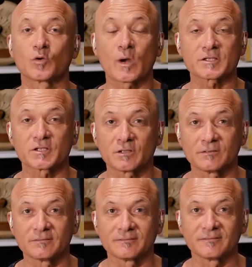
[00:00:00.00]

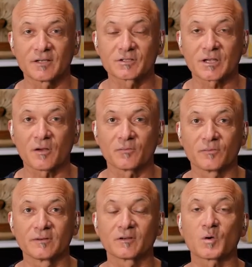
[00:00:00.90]
Question yourself.
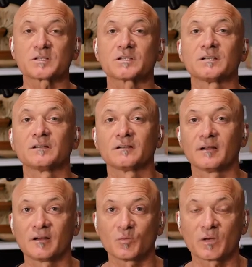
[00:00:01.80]
Question
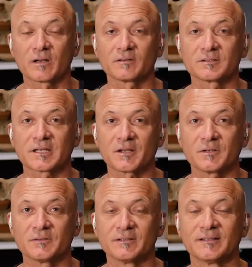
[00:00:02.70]
what others tell you.